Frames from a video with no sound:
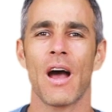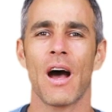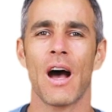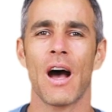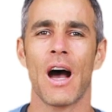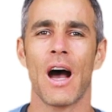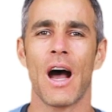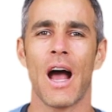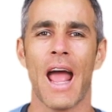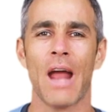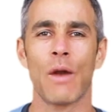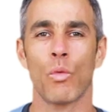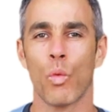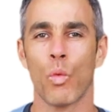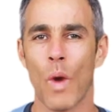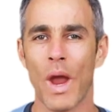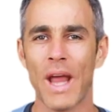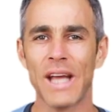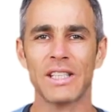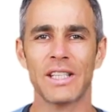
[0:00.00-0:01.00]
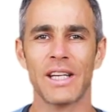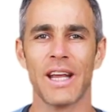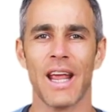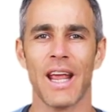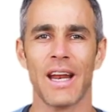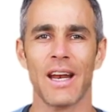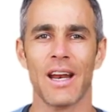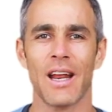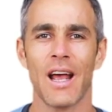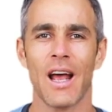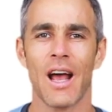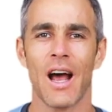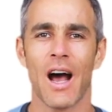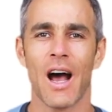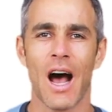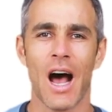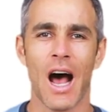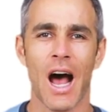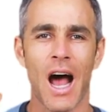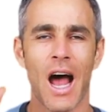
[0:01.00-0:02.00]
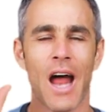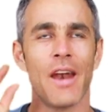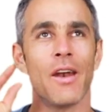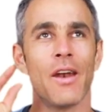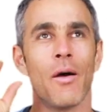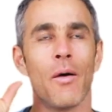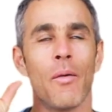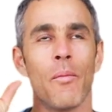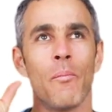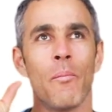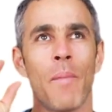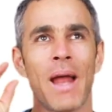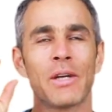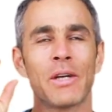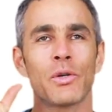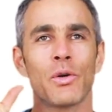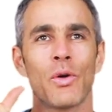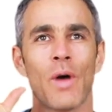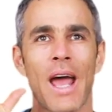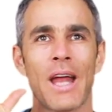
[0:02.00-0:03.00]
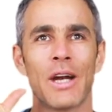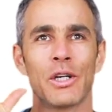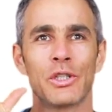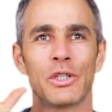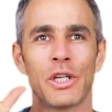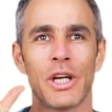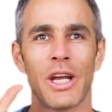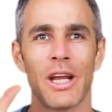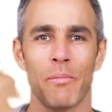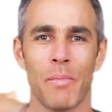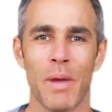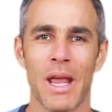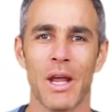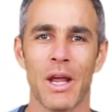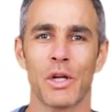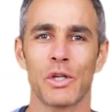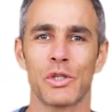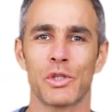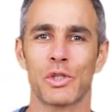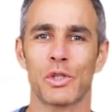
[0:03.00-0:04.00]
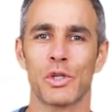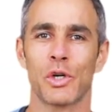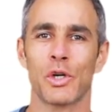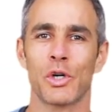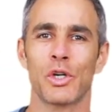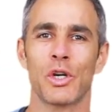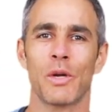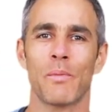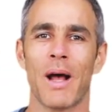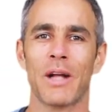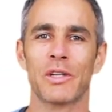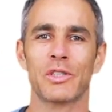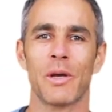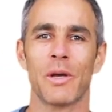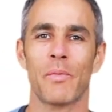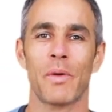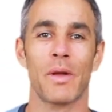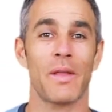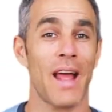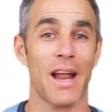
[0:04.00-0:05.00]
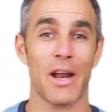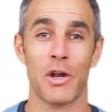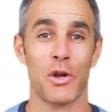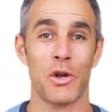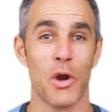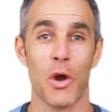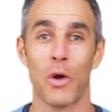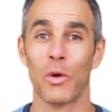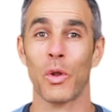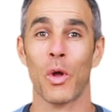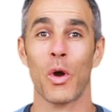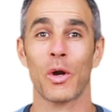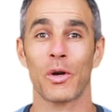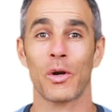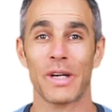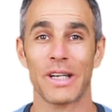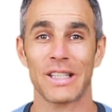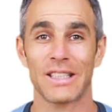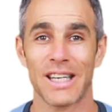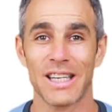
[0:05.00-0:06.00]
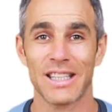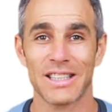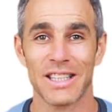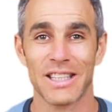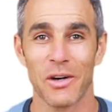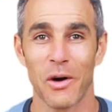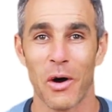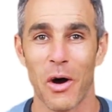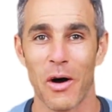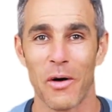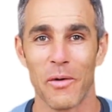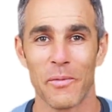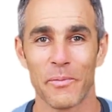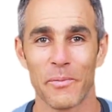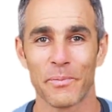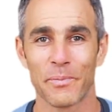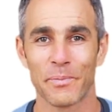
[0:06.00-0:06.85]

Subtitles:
and wasting it on mental energy, being concerned about something that no longer exists at all.